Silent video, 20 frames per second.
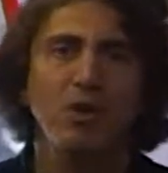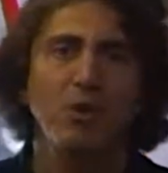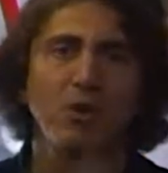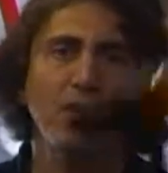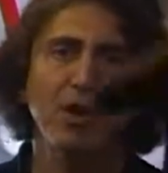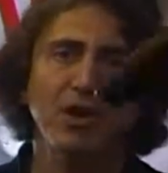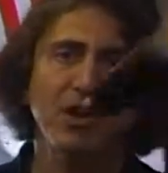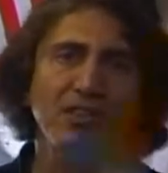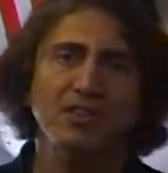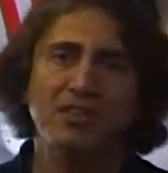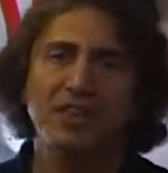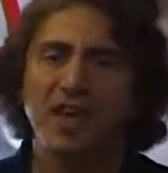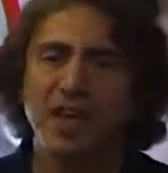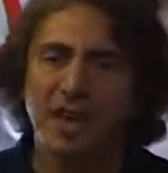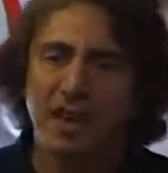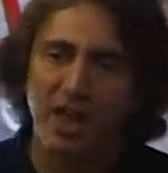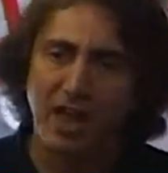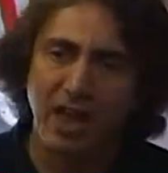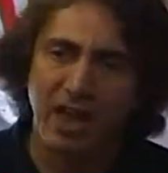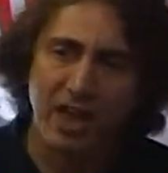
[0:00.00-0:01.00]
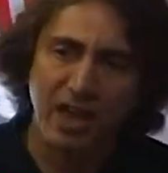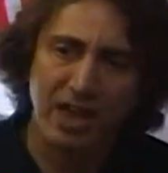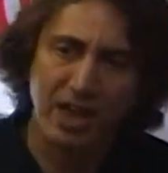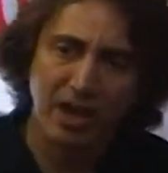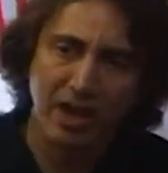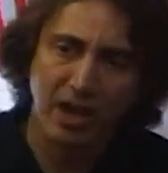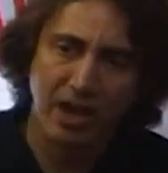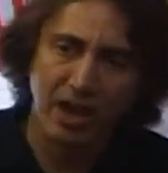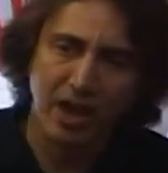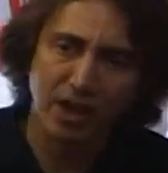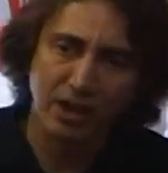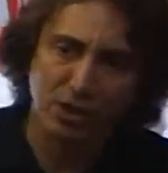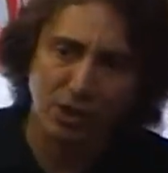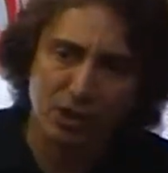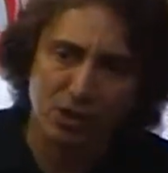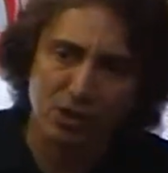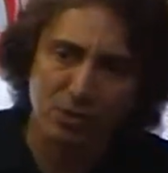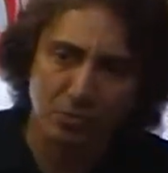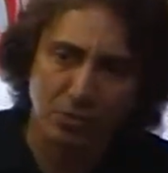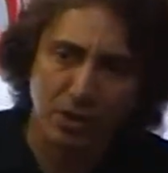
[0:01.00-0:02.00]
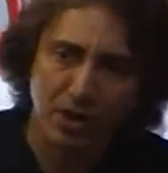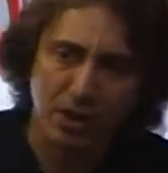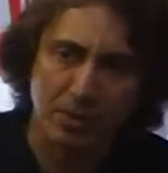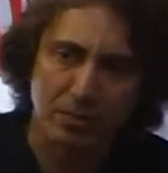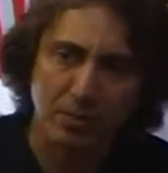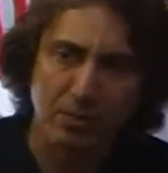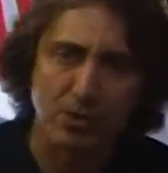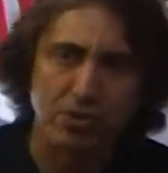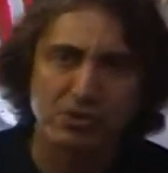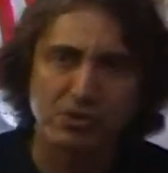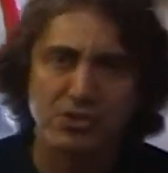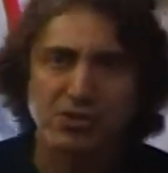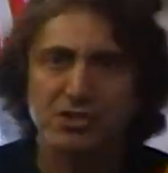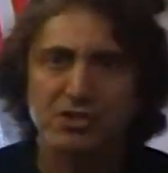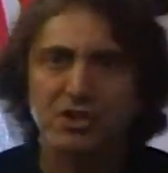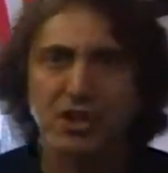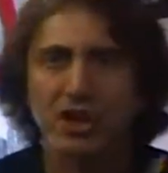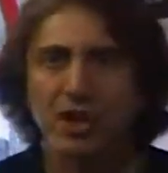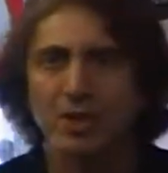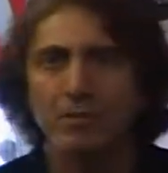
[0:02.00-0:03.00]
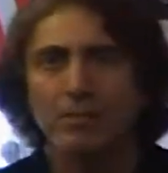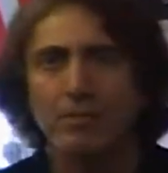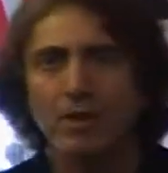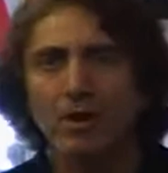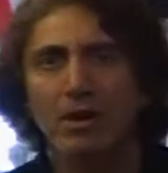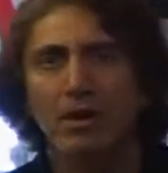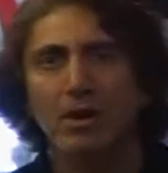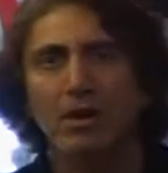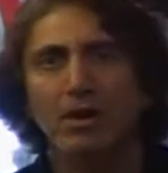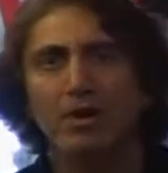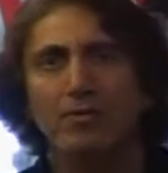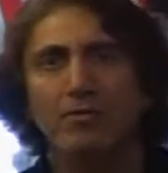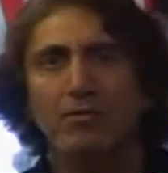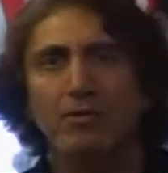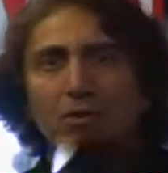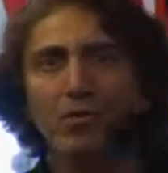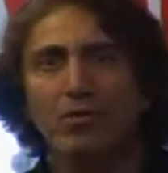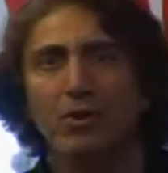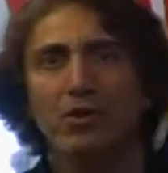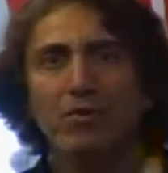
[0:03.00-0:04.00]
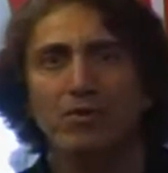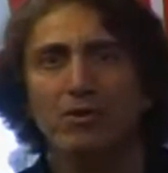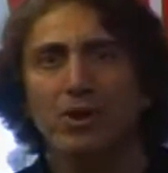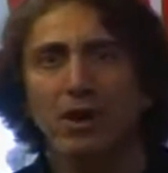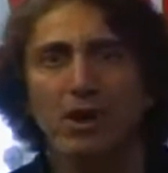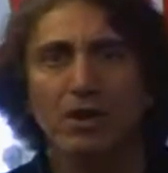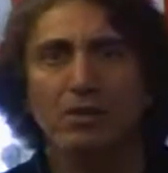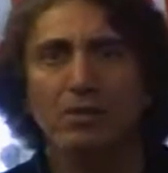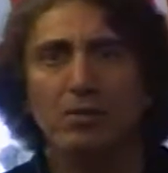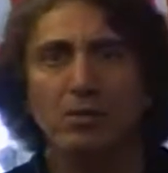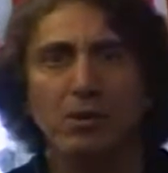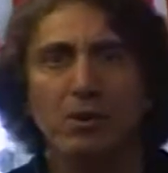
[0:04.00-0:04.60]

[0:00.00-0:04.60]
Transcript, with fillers: We're going to take a, a lunch break because it's time for the Reverend Dr.